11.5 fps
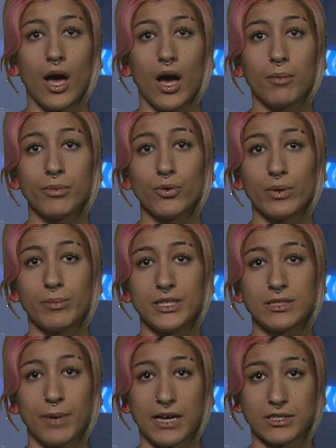Humber
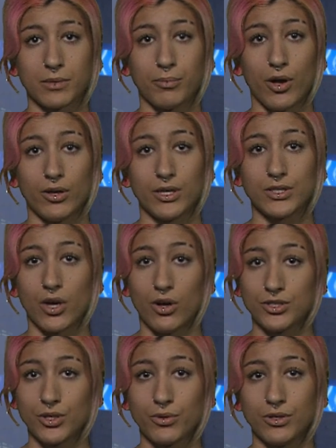women's basketball is
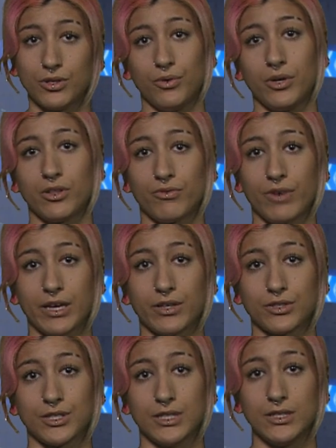also concluding their
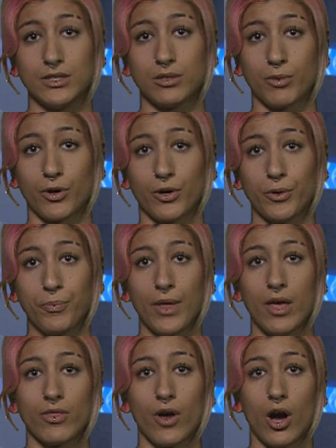regular season tomorrow.
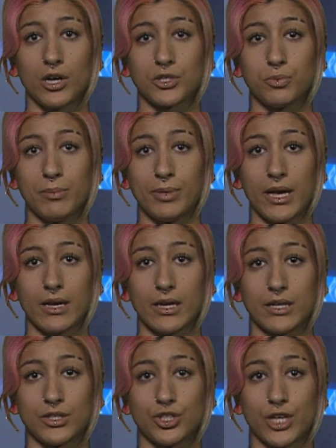The Hawks will be playing
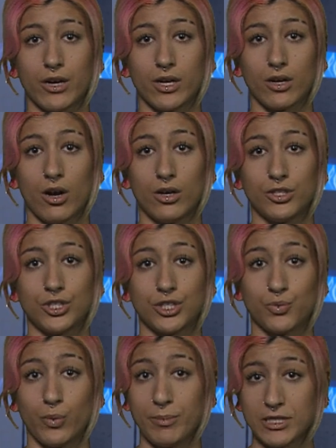against Sheridan College's
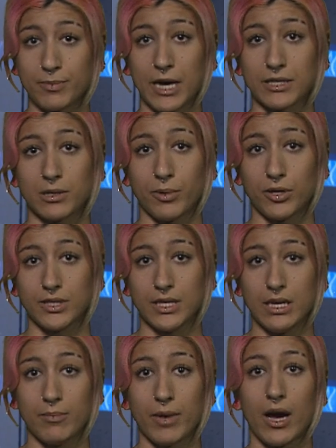women's basketball
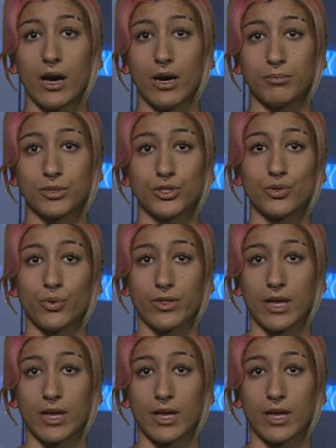team at Humber's North